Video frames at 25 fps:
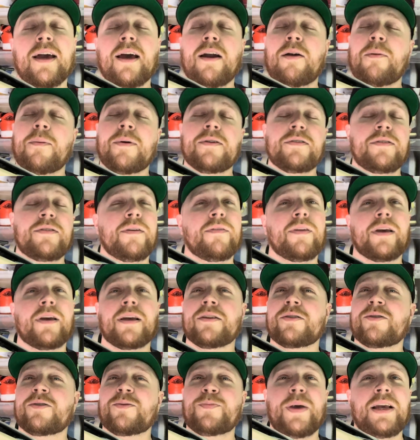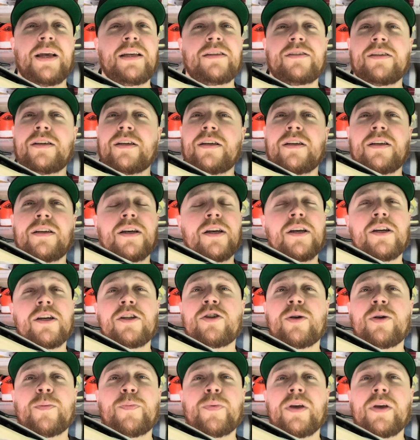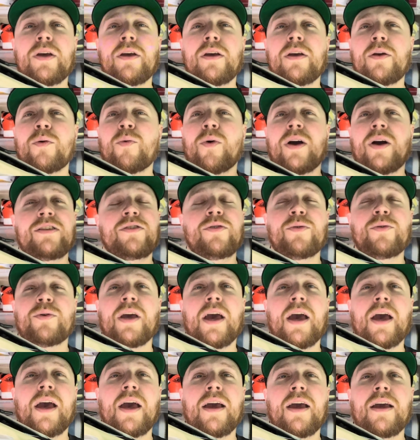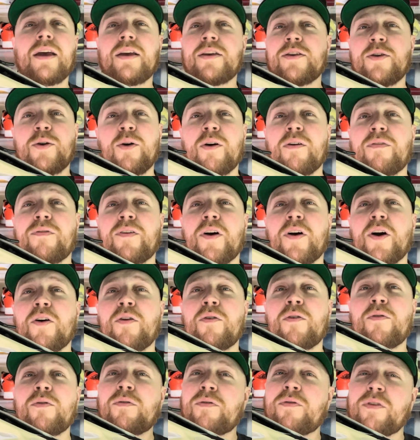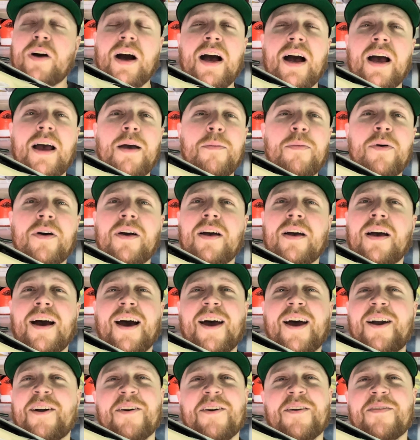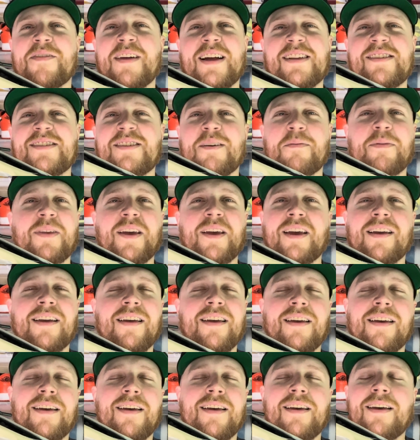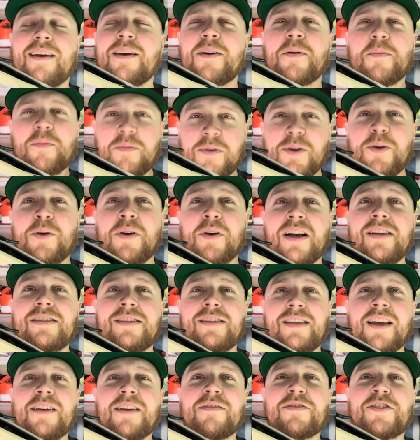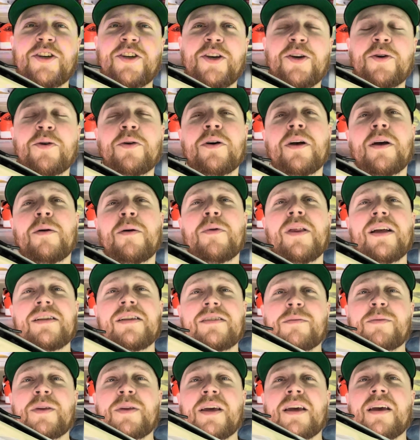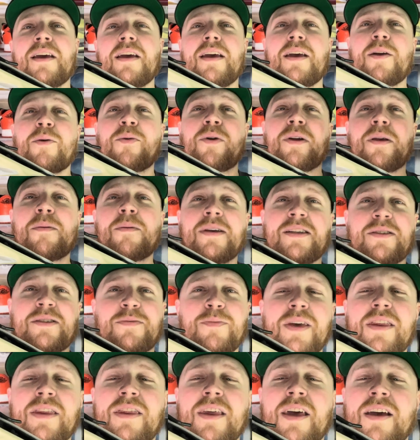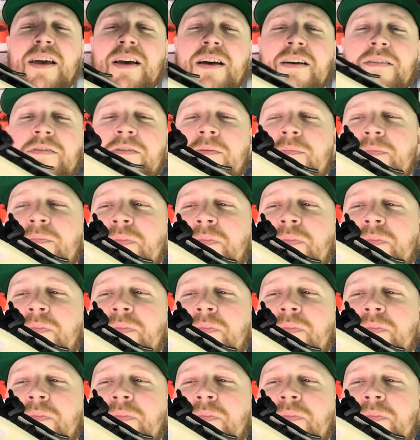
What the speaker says: Kind of reminds me of like a spacey, trippy Y2K UFO vibe. I don't know if that's something you guys think of too, but that's something it really makes me think of.